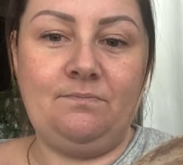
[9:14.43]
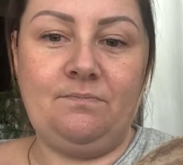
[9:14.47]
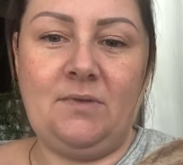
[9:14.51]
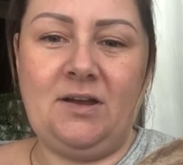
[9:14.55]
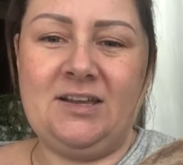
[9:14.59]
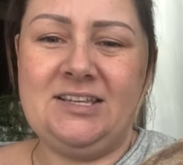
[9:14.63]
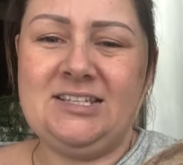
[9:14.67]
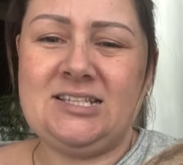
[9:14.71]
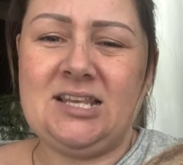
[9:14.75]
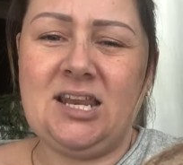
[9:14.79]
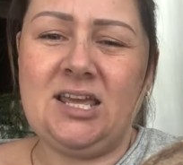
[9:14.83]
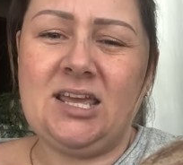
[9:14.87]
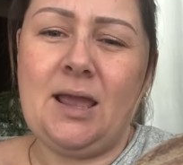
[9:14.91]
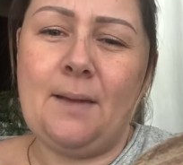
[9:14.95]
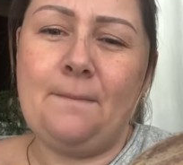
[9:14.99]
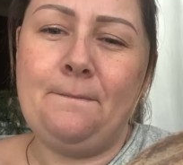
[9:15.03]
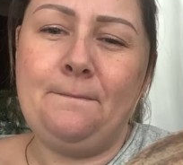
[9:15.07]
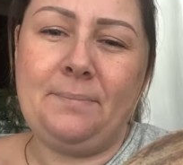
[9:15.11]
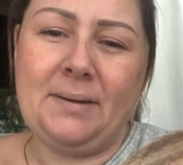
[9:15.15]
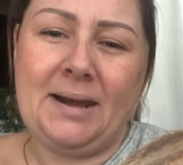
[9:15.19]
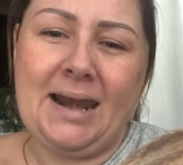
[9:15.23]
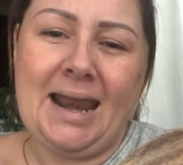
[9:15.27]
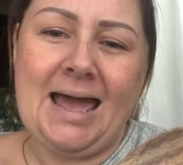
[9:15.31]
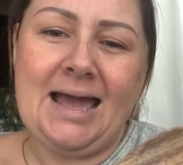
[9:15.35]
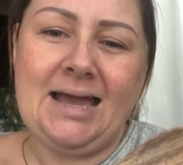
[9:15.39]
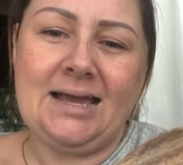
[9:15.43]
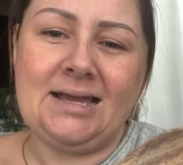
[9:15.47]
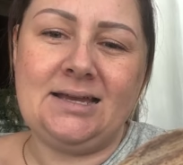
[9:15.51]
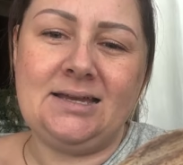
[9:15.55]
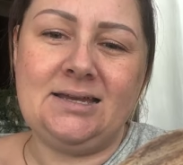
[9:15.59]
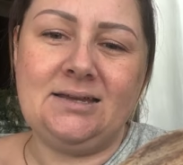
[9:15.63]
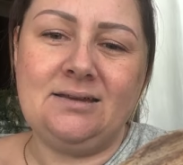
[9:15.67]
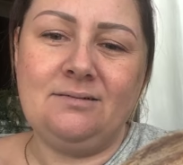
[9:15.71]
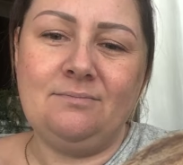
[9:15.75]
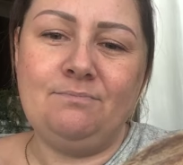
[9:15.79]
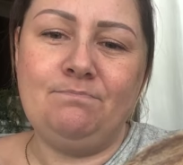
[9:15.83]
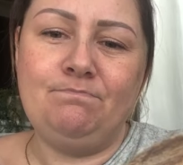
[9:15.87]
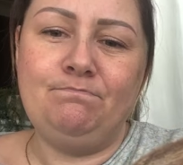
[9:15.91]
it's like a
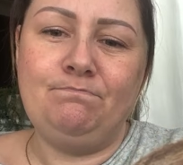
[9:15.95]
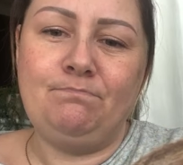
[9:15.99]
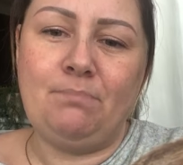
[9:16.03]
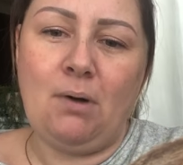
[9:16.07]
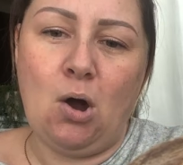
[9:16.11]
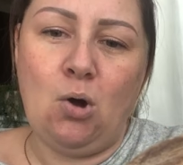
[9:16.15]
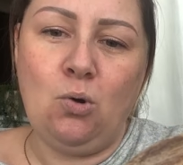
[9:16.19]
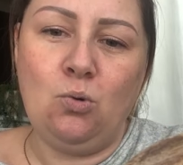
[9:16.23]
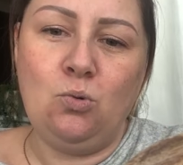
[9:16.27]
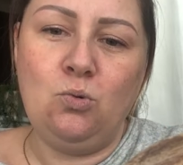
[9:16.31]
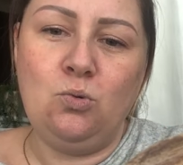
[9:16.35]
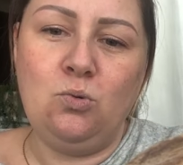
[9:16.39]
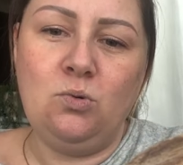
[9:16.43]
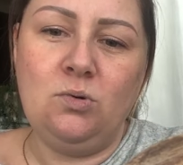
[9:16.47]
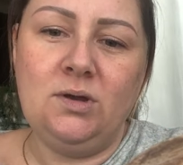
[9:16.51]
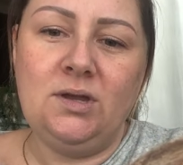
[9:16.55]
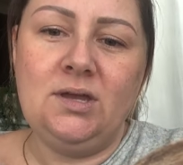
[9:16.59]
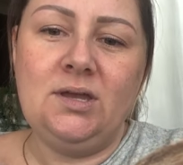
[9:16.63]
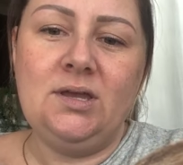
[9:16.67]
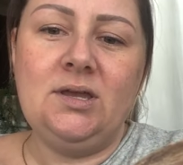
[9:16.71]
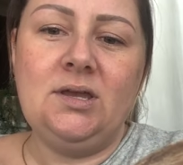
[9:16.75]
black bowl.